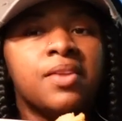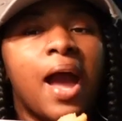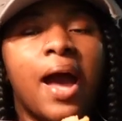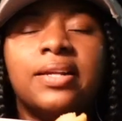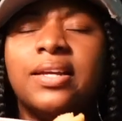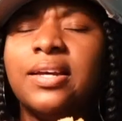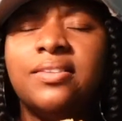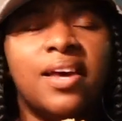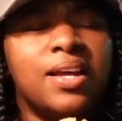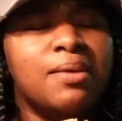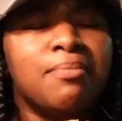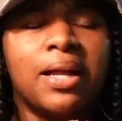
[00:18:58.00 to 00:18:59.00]
I need
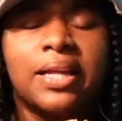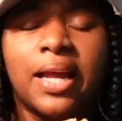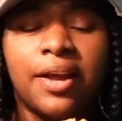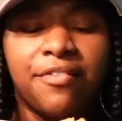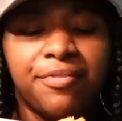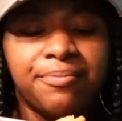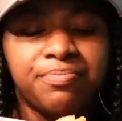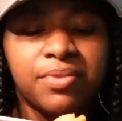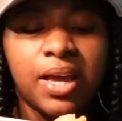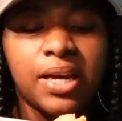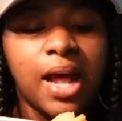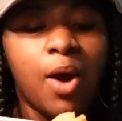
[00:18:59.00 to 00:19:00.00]
that in my life.
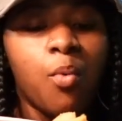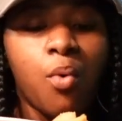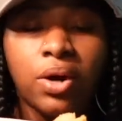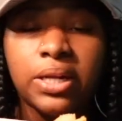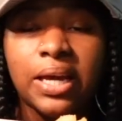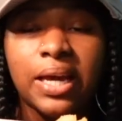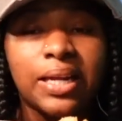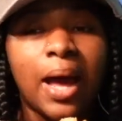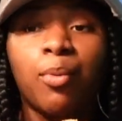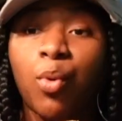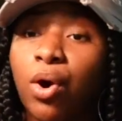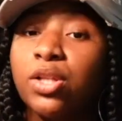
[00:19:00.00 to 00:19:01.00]
And I want it, and
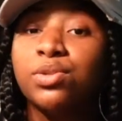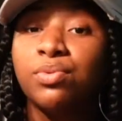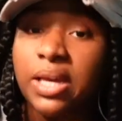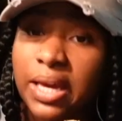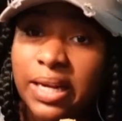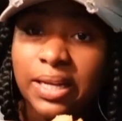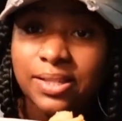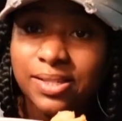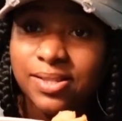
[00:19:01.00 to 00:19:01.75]
I'm going to get it.